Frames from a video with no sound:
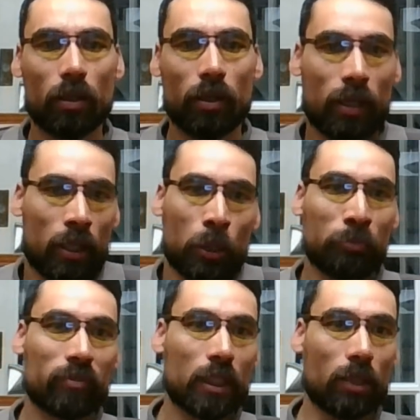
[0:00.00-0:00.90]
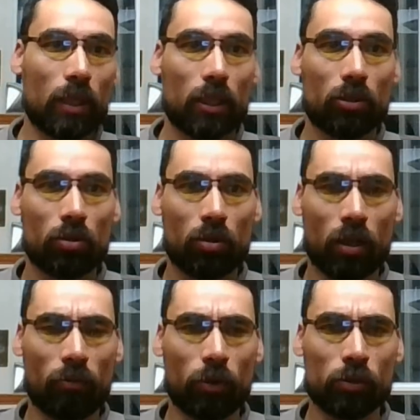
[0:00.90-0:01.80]
And some might
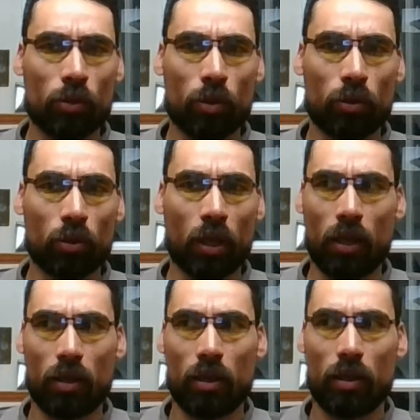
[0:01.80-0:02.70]
have also thought, okay,